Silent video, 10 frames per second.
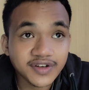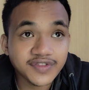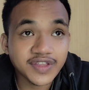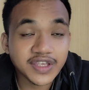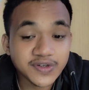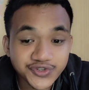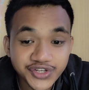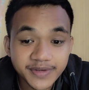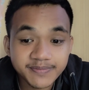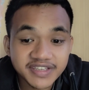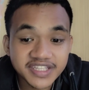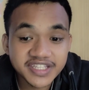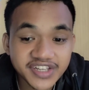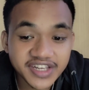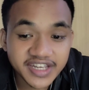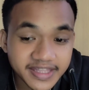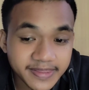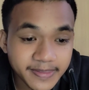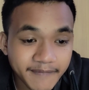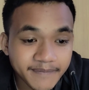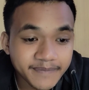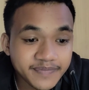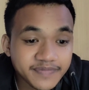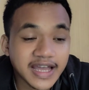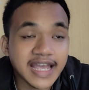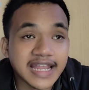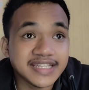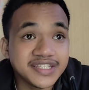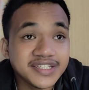the U-shaped kitchen, the island